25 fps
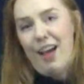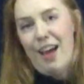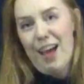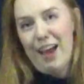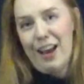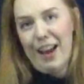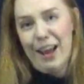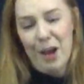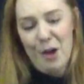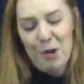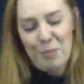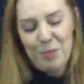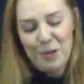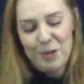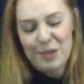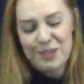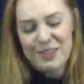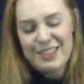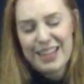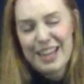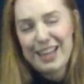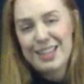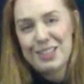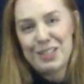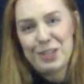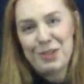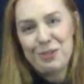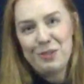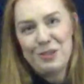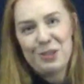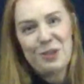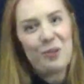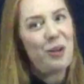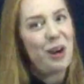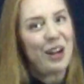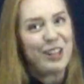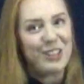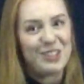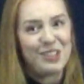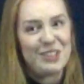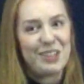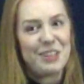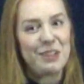and I hope you stay tuned to watch